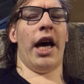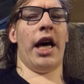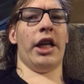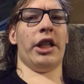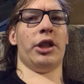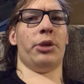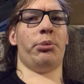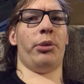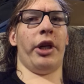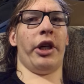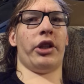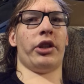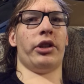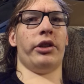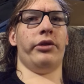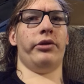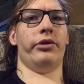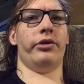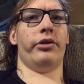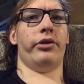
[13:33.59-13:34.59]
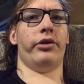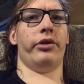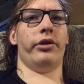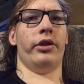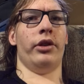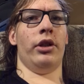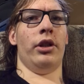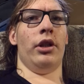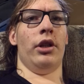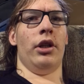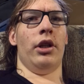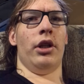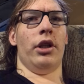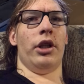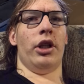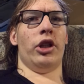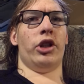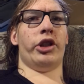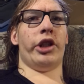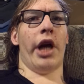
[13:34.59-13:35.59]
aspect of
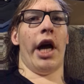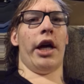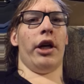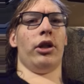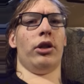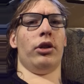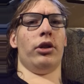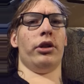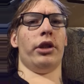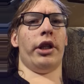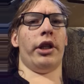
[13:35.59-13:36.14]
the channel.